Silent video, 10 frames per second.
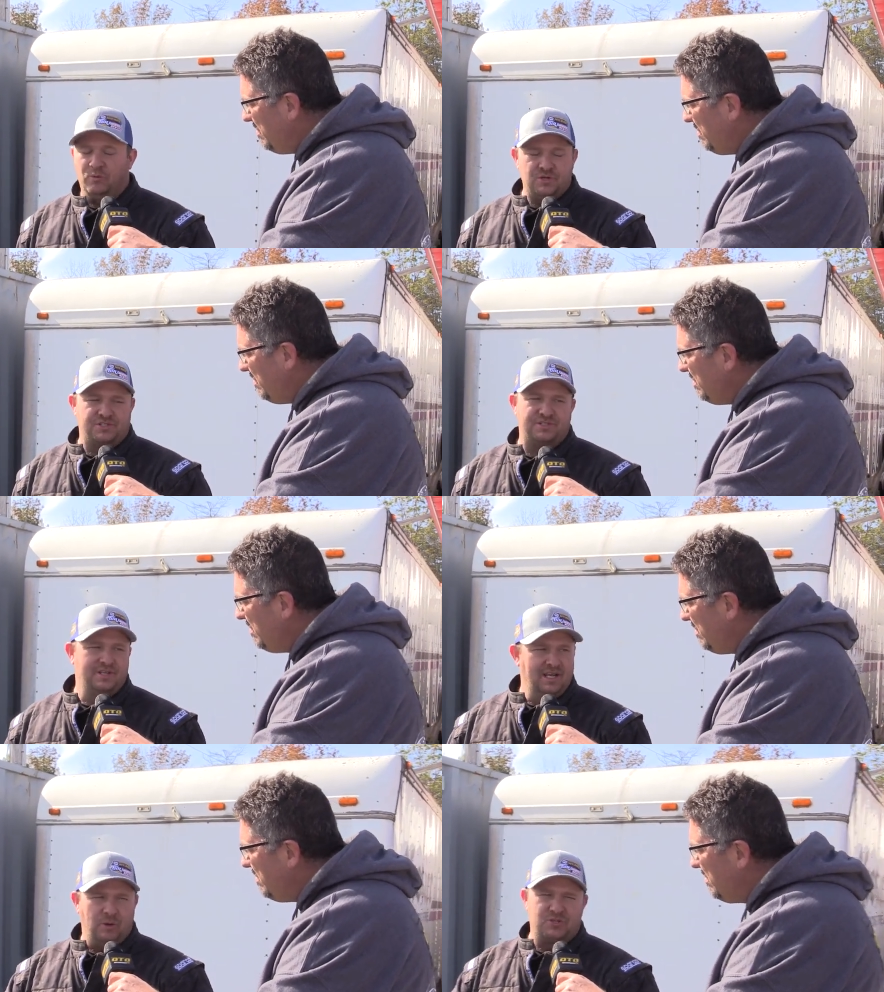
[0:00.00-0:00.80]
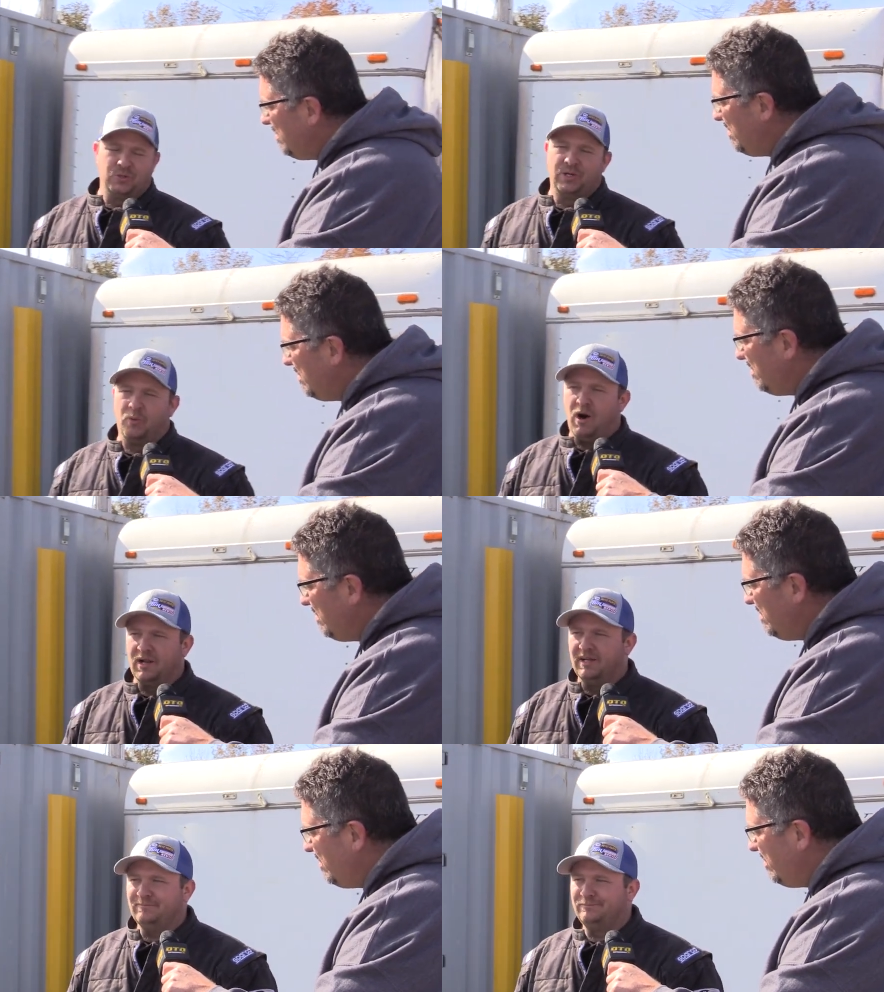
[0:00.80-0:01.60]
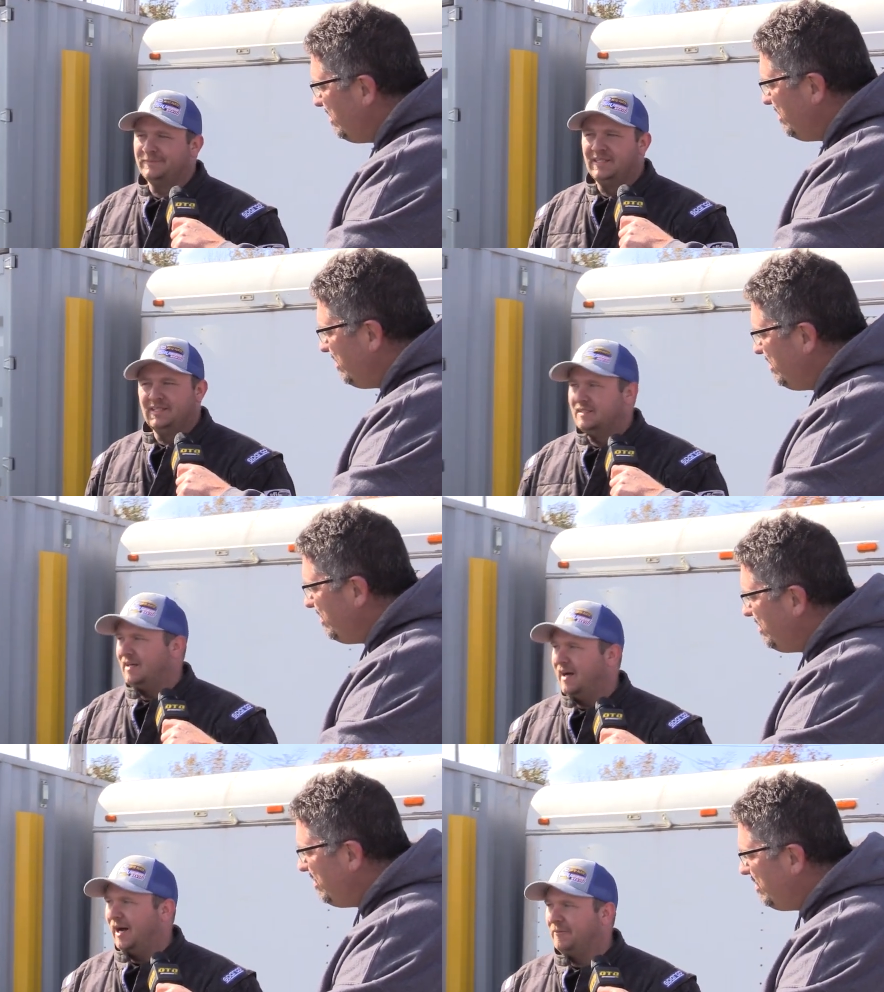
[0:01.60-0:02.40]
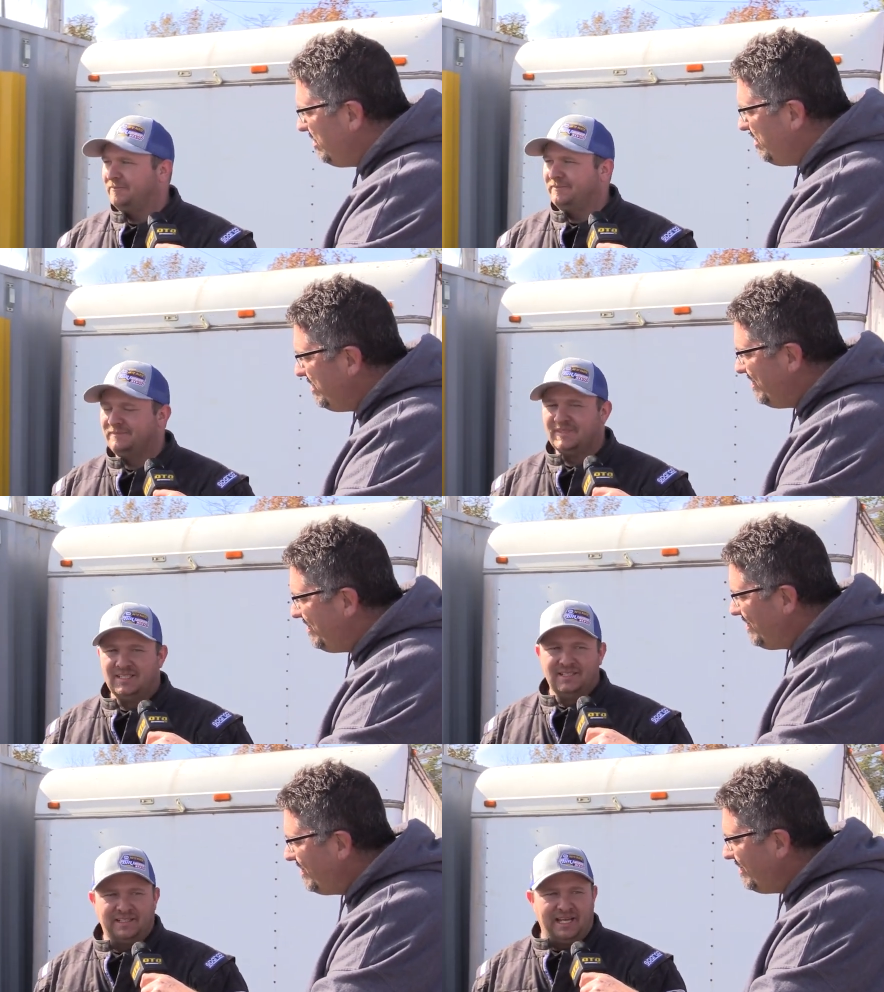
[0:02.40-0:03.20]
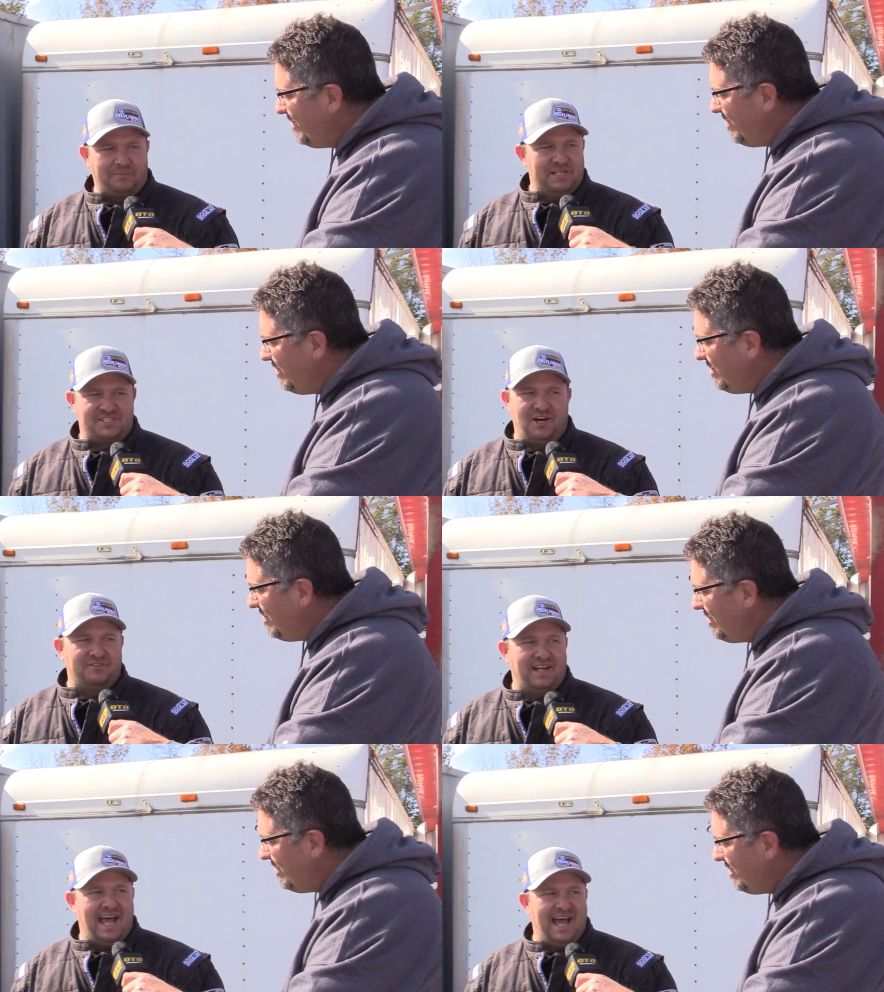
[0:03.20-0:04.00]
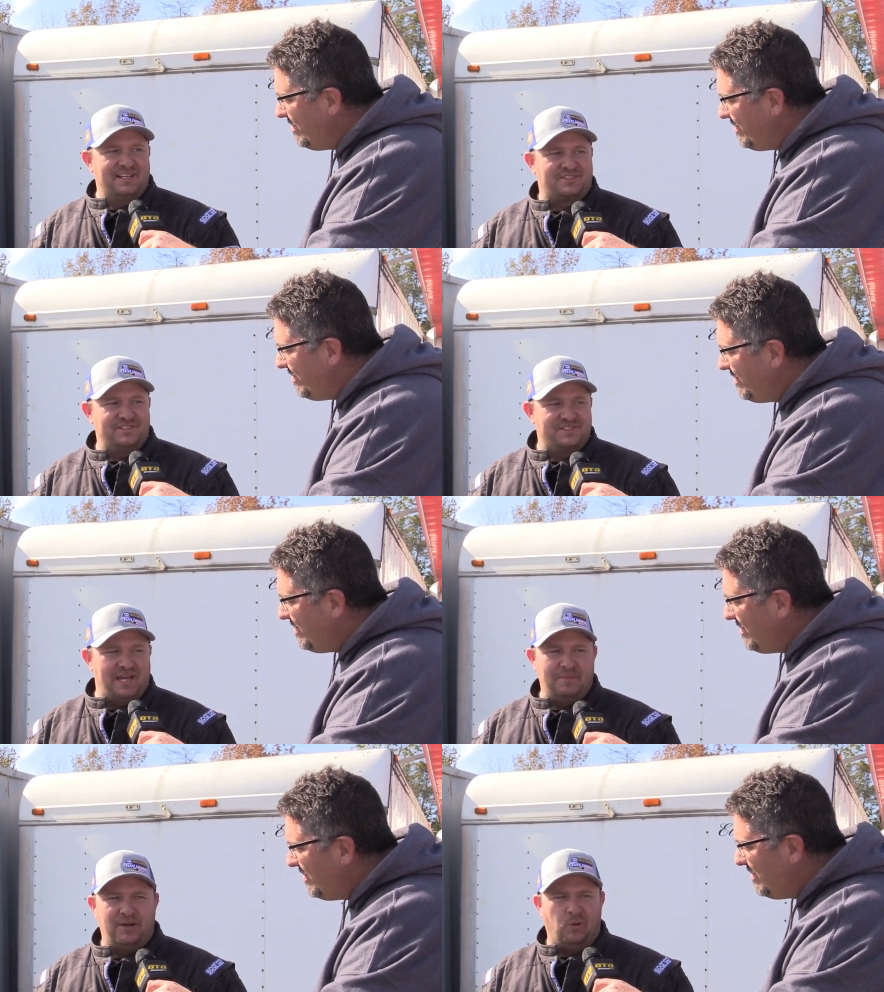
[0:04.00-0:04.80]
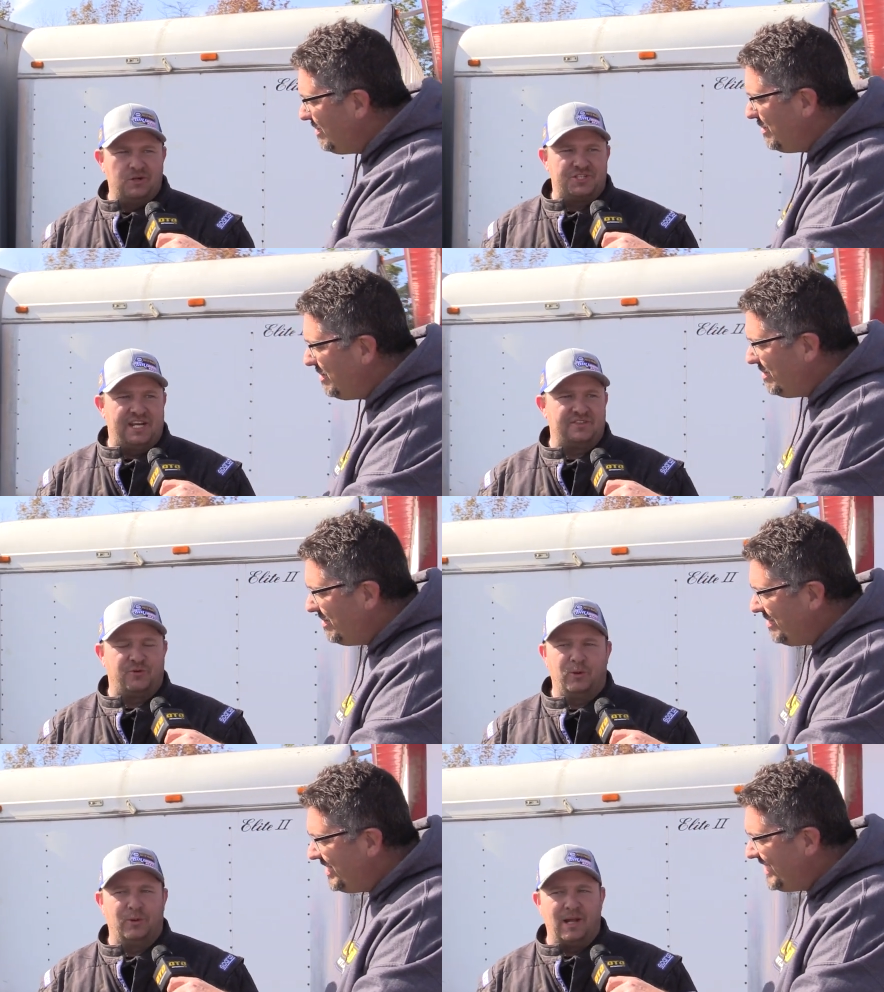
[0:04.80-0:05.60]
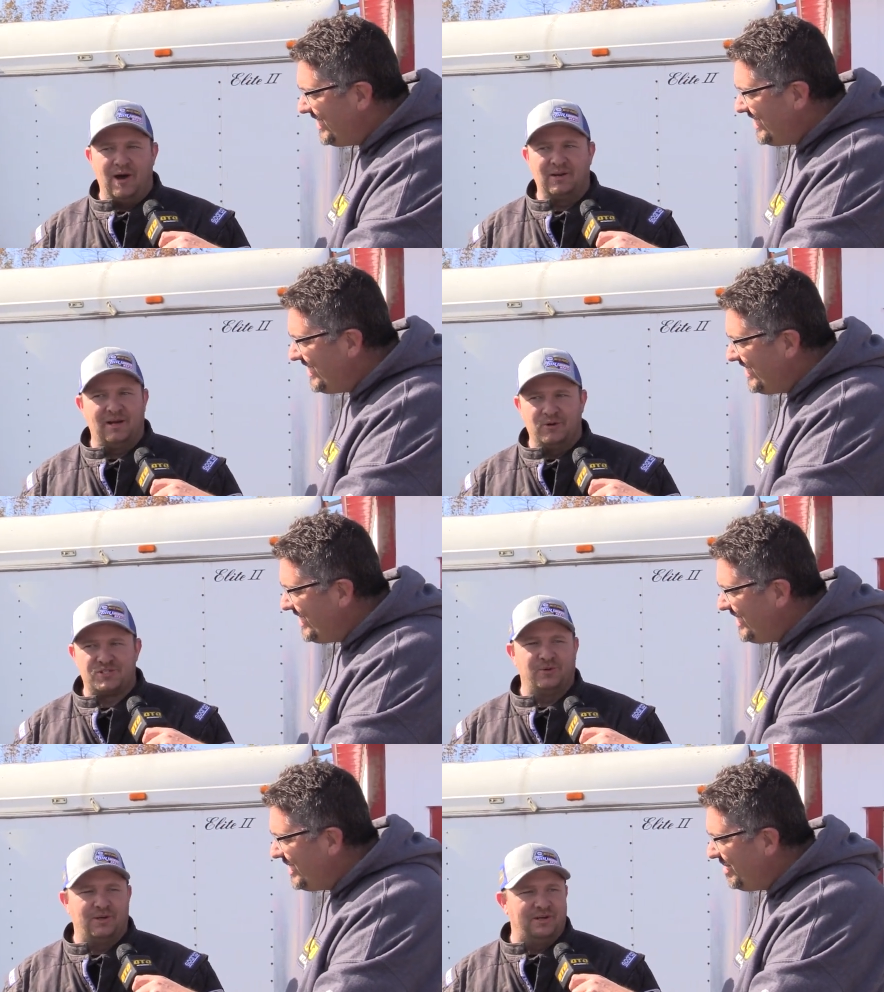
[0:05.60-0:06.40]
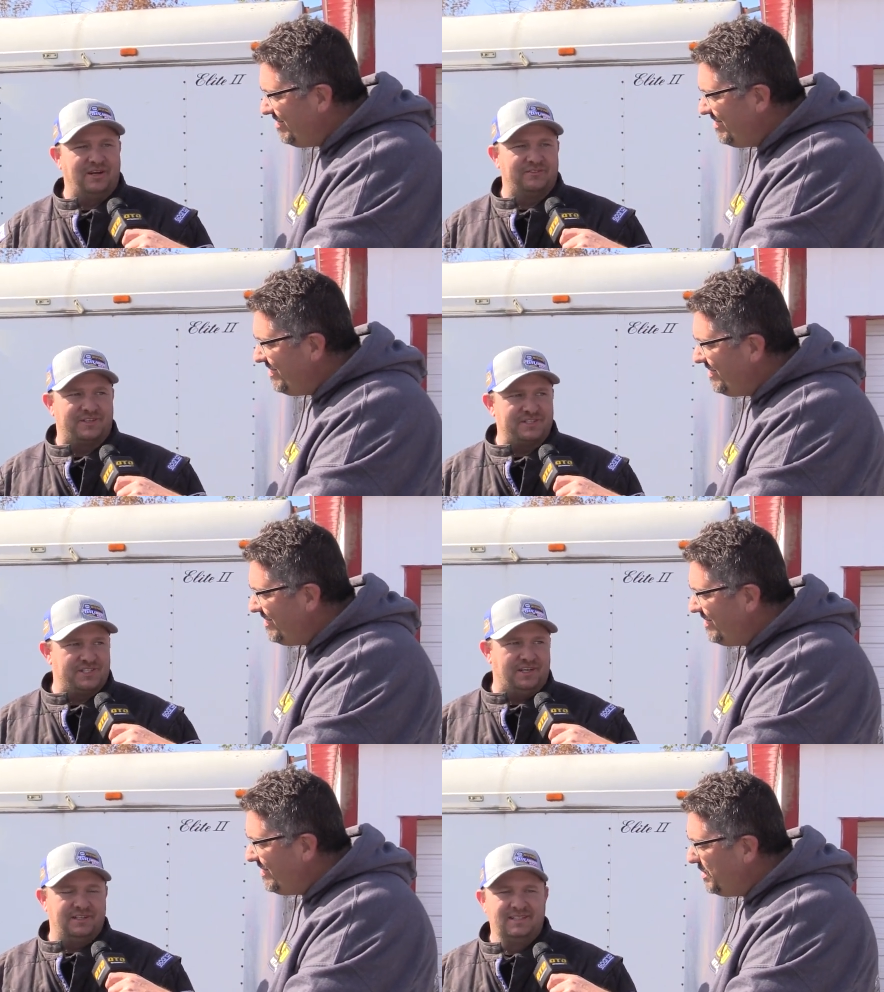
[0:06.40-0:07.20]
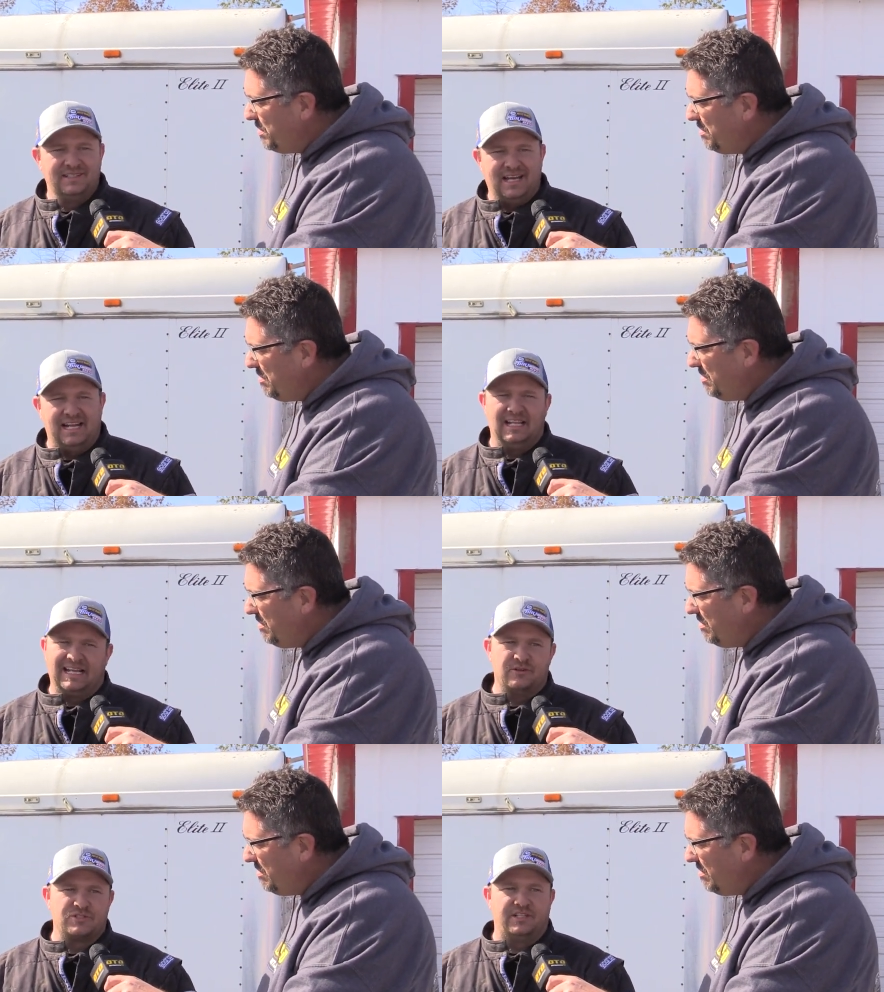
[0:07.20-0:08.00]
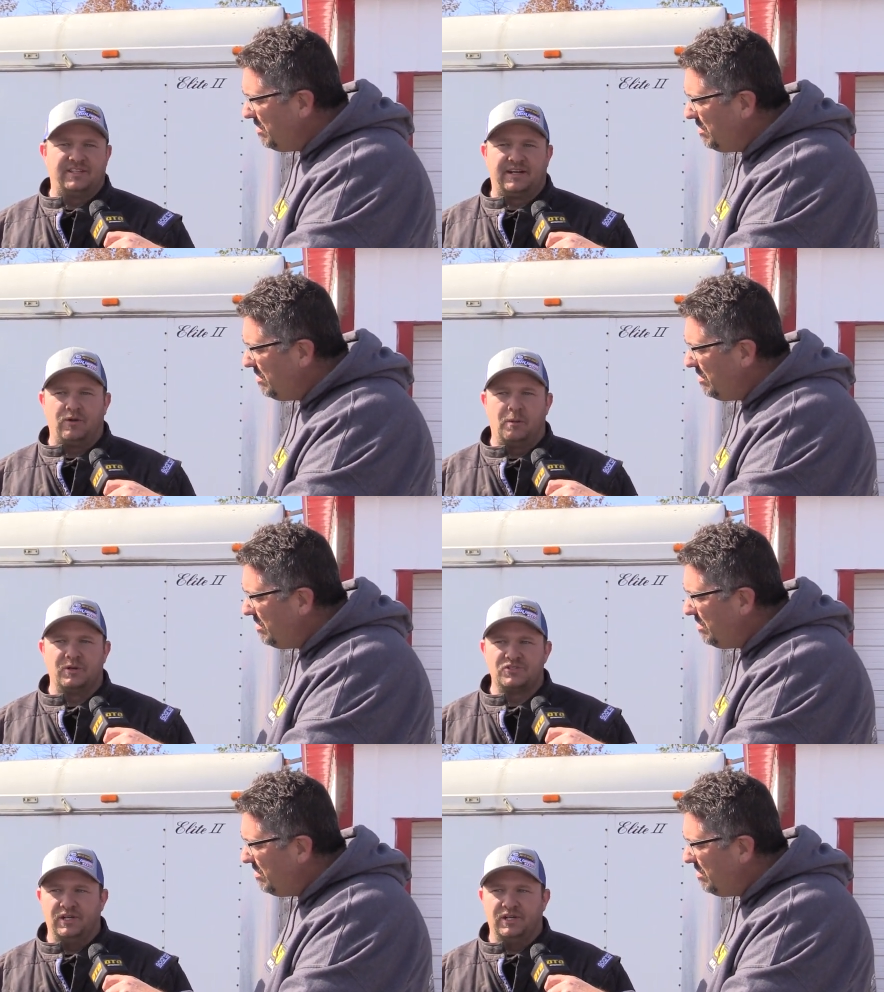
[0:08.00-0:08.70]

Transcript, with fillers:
Speaker 1: I wish wish we would have won it. Um, kicked myself in the ass because I made one change before we went out, and I wish I wouldn't have because. Uh, I didn't think it was going to take rubber,